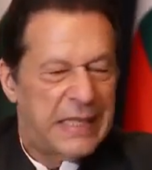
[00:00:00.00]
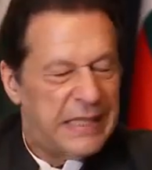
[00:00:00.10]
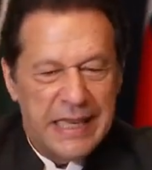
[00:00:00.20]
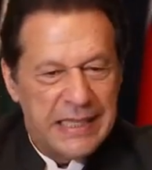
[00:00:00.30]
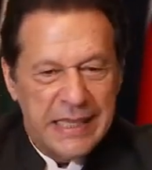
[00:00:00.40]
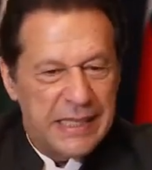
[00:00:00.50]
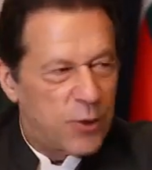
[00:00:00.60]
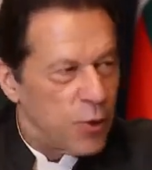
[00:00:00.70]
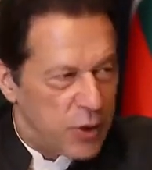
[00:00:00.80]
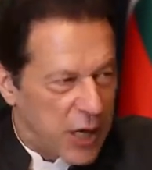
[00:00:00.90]
There is
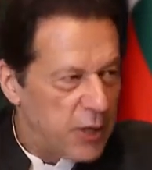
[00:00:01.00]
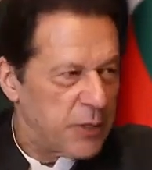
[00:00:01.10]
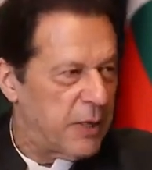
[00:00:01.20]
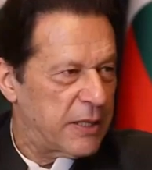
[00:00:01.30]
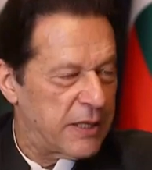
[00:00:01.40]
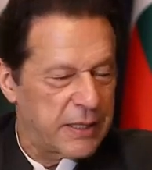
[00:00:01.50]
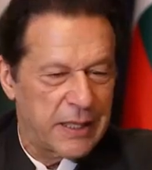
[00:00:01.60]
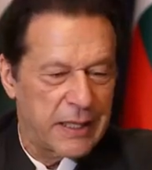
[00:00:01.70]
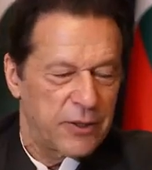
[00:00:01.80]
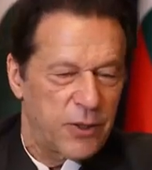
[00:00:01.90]
just no doubt about this
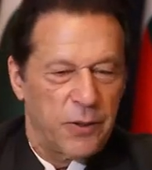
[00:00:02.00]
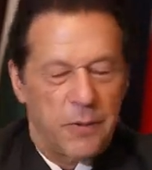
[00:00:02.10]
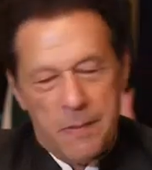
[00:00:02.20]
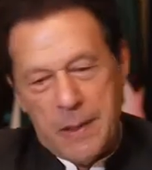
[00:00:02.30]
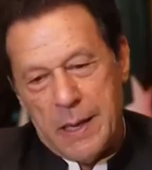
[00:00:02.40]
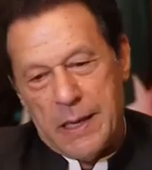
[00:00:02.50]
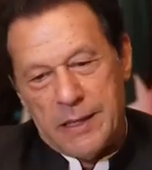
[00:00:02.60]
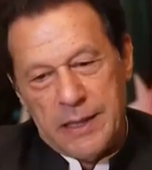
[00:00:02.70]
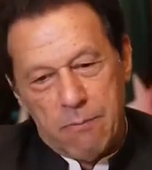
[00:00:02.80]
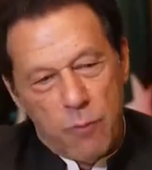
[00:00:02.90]
thing. So
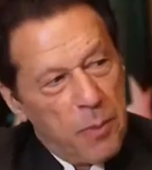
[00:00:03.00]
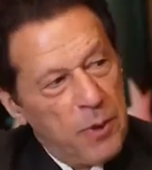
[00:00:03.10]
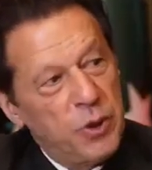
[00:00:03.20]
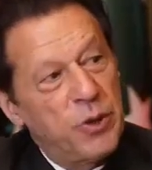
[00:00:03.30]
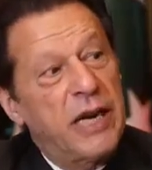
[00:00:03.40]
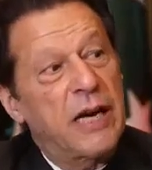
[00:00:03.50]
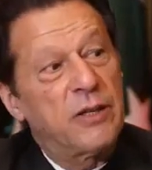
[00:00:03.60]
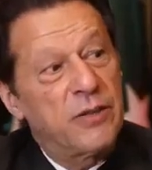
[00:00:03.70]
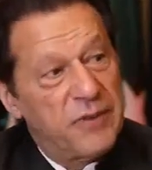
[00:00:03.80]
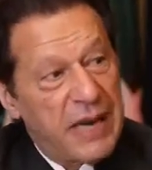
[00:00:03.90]
the moment you get
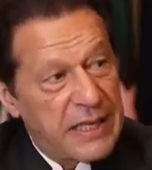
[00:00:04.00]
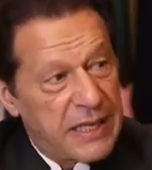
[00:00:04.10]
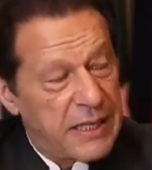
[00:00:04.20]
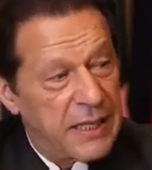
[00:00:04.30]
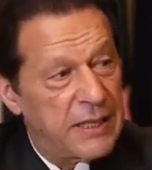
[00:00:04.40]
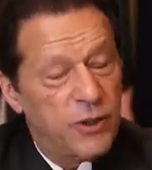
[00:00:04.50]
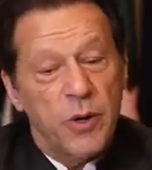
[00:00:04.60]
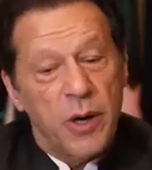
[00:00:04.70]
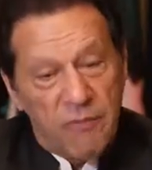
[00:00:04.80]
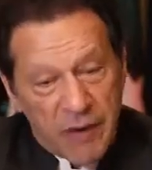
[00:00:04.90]
out of 90 days,
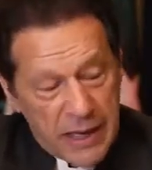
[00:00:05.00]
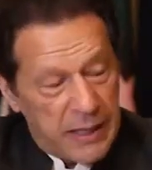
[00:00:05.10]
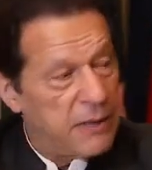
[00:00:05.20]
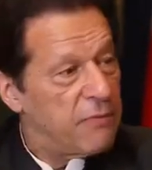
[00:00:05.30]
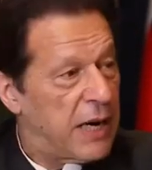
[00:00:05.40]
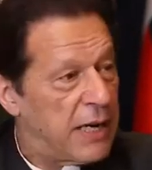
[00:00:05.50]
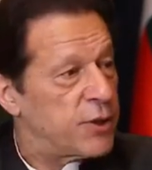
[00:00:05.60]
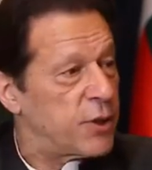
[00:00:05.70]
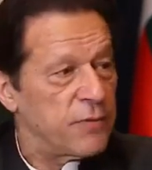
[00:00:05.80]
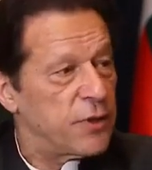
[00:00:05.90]
you are in
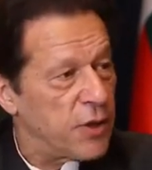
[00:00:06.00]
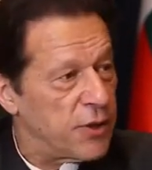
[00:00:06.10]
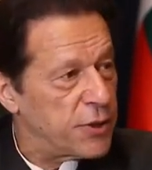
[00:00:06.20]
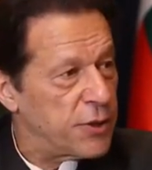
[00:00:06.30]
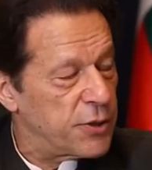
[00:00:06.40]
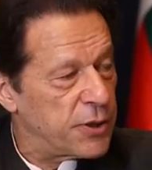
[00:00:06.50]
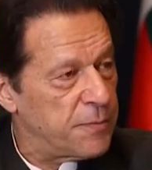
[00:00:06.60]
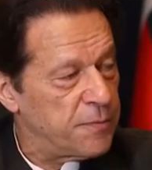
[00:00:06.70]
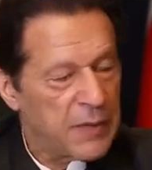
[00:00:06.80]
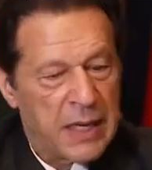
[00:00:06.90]
violation of the constitution.
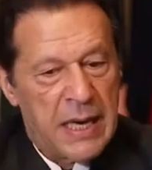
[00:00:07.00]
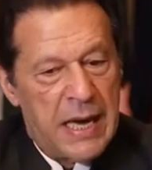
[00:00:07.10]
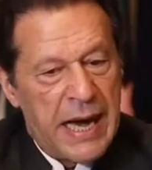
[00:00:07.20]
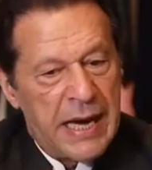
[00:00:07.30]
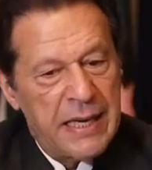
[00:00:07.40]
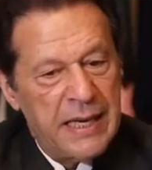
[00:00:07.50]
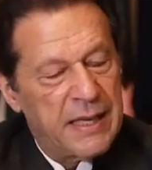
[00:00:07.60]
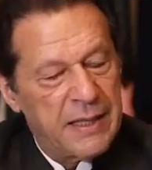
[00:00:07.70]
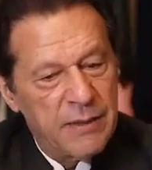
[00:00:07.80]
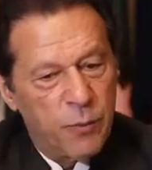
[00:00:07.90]
And it
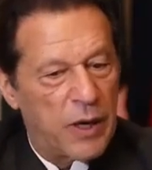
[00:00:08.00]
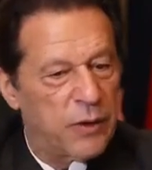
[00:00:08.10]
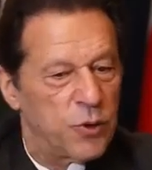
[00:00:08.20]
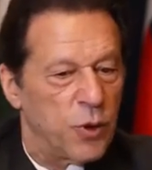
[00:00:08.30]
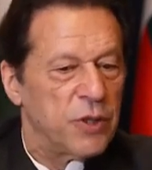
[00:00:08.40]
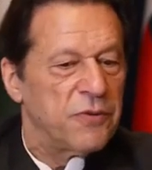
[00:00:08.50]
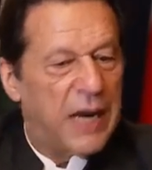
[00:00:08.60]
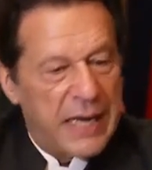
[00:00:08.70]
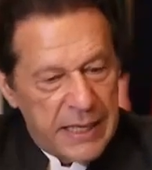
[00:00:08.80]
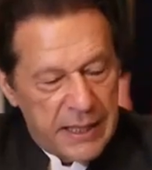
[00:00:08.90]
is one of those
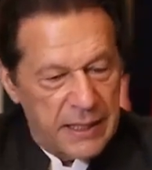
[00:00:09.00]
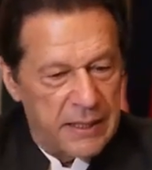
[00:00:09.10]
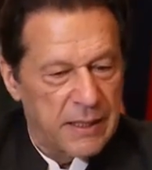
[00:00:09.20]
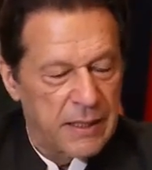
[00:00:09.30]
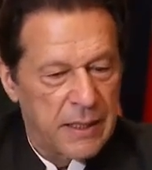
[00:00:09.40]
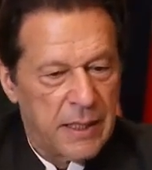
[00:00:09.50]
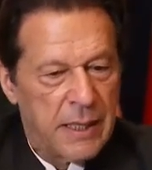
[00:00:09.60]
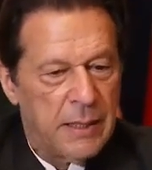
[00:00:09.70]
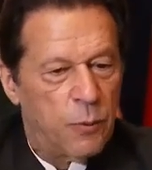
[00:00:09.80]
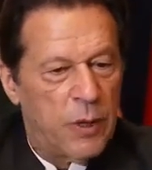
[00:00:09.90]
violations
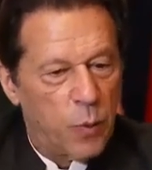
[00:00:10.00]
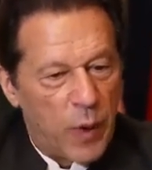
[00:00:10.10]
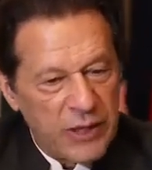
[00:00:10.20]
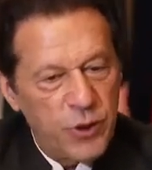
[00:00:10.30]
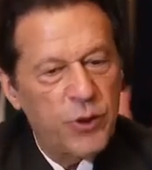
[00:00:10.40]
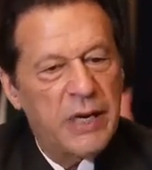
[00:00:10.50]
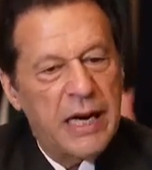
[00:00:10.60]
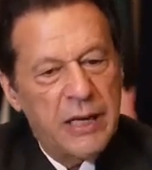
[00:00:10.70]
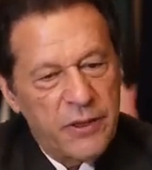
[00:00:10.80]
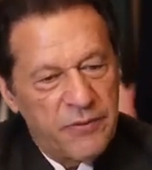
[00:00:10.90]
where once you get
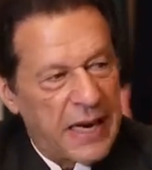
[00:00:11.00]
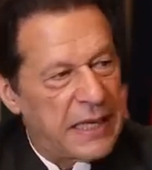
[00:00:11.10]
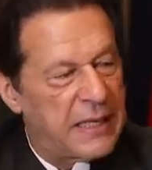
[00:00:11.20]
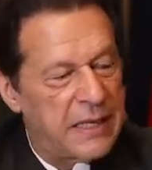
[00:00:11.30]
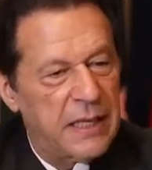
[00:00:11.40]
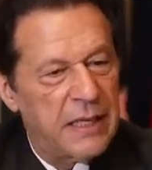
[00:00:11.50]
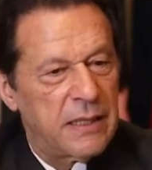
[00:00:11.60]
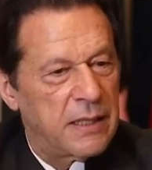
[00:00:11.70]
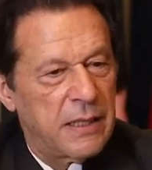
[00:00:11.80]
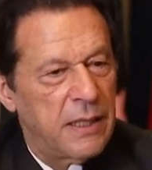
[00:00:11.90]
out of 90
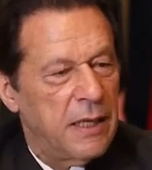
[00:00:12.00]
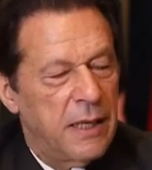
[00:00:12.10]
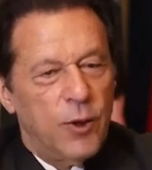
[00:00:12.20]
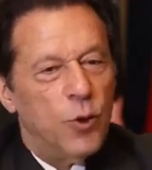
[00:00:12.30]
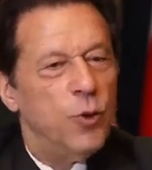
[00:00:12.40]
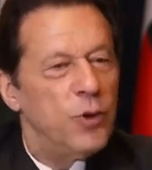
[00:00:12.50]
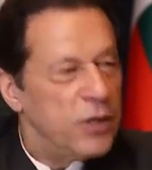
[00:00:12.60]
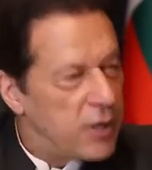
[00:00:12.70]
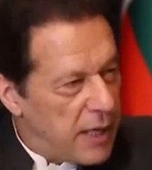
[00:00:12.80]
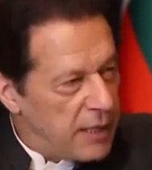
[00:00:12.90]
days, who
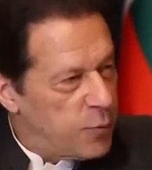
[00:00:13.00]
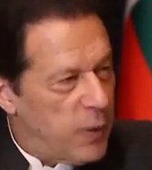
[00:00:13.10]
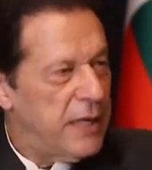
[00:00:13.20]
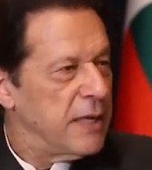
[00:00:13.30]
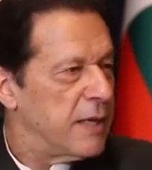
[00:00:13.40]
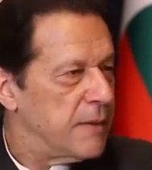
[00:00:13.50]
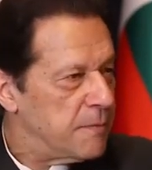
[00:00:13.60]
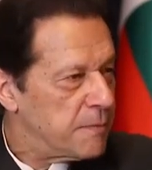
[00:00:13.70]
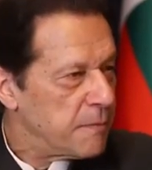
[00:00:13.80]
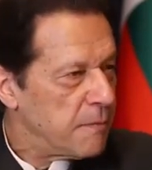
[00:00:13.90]
decides
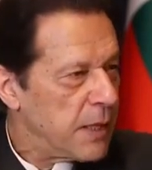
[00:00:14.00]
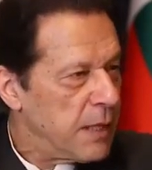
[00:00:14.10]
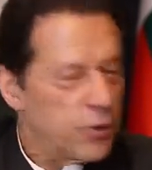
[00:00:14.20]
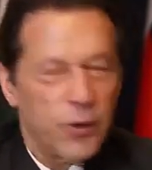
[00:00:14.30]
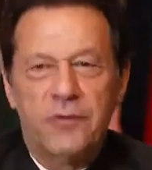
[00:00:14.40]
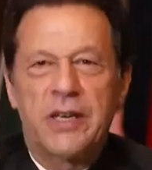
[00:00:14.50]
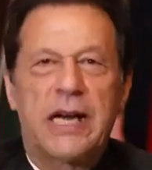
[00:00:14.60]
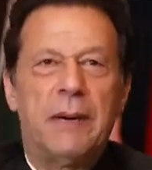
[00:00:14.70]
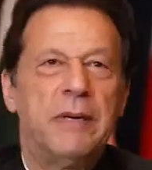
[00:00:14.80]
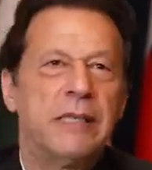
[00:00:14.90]
when? So if the
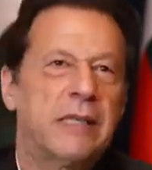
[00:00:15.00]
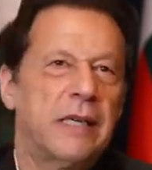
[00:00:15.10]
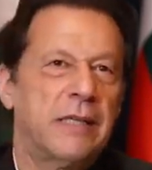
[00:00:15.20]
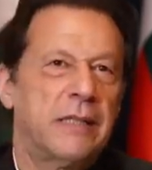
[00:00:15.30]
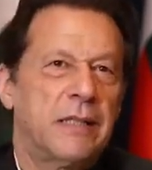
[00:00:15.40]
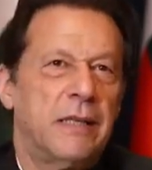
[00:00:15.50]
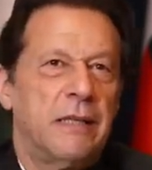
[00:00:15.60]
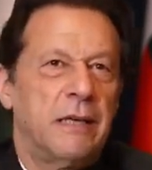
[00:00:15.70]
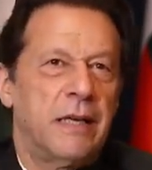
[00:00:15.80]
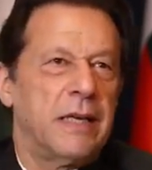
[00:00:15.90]
government says
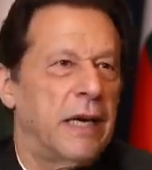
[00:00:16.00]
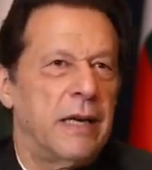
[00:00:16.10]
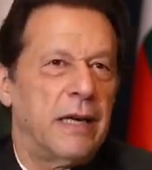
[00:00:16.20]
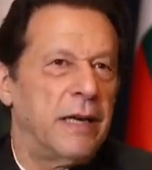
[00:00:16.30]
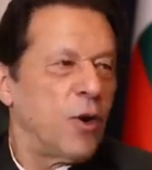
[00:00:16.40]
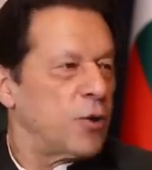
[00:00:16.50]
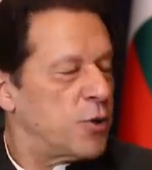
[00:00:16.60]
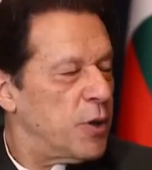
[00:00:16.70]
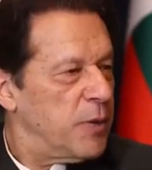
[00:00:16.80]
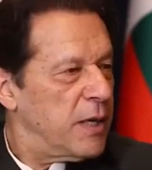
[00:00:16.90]
in
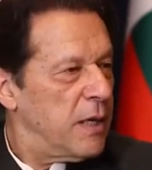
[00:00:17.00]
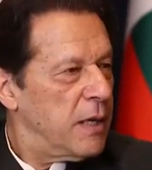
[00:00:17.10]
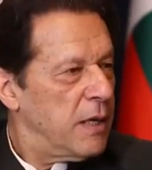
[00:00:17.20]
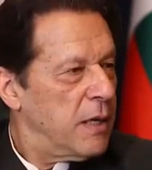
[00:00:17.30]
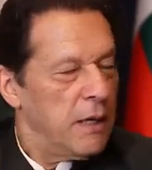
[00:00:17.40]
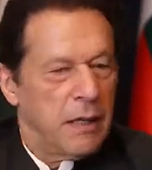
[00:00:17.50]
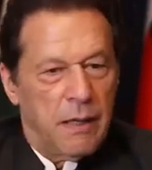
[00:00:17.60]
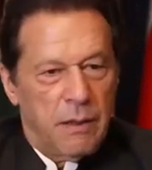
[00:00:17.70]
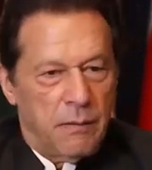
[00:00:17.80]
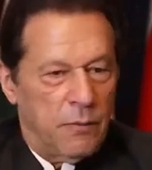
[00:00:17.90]
October,
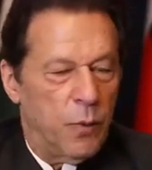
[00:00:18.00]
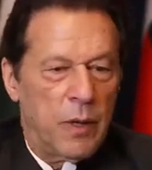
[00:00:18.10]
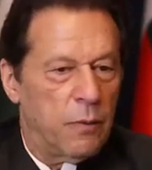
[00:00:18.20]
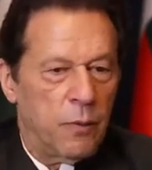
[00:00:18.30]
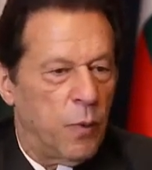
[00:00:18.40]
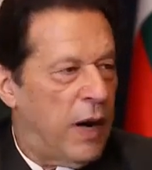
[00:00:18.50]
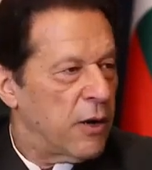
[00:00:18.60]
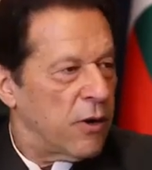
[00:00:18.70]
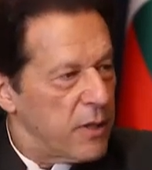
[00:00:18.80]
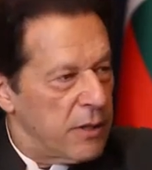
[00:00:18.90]
well, why
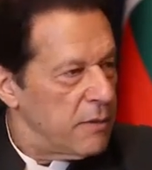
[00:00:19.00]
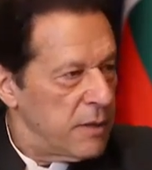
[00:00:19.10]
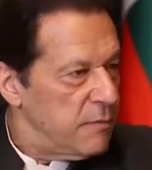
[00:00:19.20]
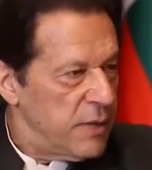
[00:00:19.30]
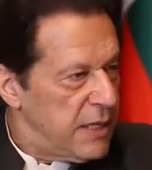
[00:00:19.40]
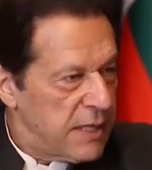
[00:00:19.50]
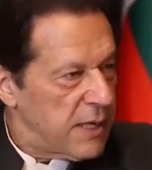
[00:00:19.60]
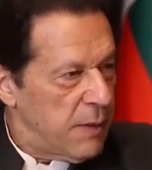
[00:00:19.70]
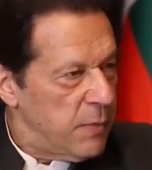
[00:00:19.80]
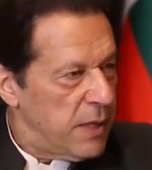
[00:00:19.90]
not in
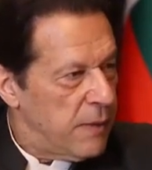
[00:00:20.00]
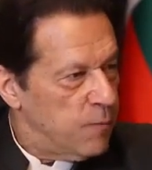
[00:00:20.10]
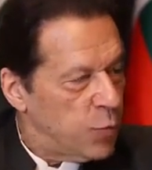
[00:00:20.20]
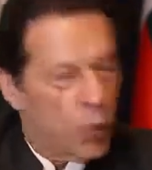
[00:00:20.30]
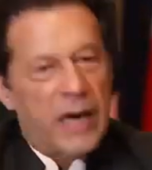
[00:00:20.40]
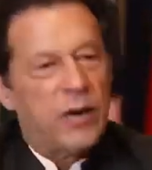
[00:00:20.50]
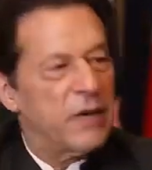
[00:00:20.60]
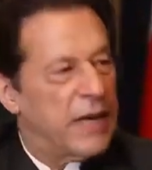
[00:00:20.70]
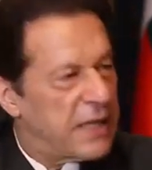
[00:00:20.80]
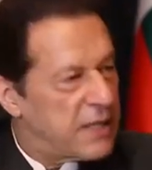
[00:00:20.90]
December? Why
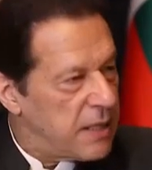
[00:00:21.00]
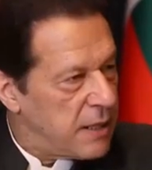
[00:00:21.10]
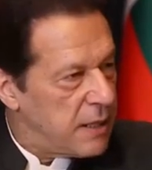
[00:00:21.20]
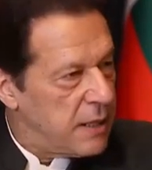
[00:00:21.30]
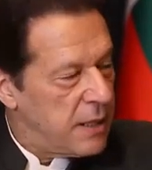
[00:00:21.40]
not next year?